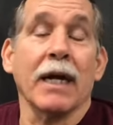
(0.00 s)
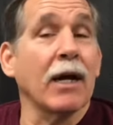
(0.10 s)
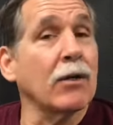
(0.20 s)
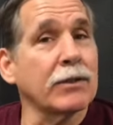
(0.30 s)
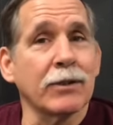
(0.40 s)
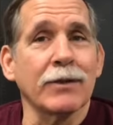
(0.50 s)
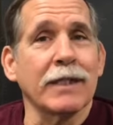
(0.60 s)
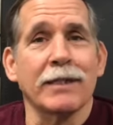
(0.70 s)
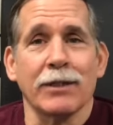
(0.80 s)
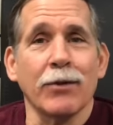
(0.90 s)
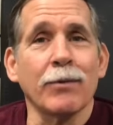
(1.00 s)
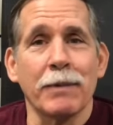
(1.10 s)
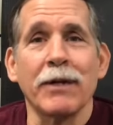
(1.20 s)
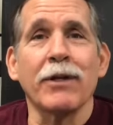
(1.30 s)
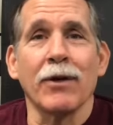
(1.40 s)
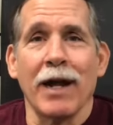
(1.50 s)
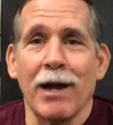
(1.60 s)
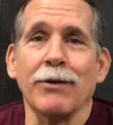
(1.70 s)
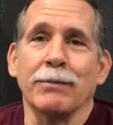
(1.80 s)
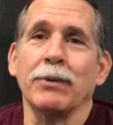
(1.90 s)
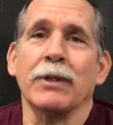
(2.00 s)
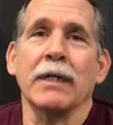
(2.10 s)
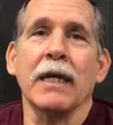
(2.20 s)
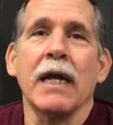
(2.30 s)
I also need to know about their output.